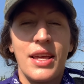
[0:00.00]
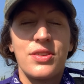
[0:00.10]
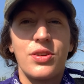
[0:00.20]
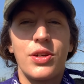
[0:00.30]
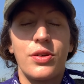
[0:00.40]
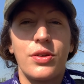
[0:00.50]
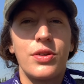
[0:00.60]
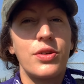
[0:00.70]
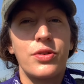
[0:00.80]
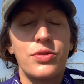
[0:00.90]
so your
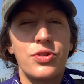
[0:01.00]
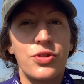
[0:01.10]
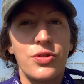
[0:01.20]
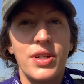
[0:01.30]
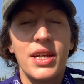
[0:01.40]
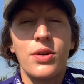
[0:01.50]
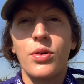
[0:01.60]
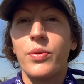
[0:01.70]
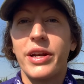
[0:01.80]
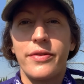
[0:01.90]
tree
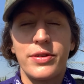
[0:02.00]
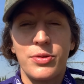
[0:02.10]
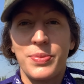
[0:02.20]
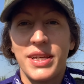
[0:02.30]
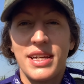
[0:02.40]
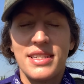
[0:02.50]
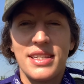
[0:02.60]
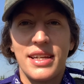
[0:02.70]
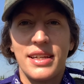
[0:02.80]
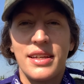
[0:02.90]
or whatever you're
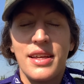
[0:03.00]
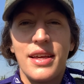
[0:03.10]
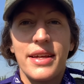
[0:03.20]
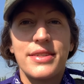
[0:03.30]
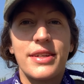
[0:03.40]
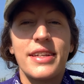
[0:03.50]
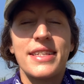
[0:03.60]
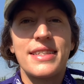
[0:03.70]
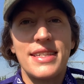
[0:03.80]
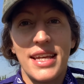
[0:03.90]
planting is gonna
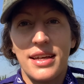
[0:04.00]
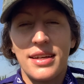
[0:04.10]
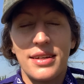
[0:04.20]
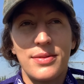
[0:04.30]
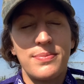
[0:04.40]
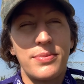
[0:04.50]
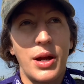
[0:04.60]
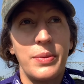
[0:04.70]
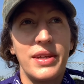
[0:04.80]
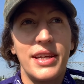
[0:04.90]
sink
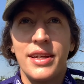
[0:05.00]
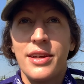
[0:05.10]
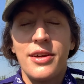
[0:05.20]
probably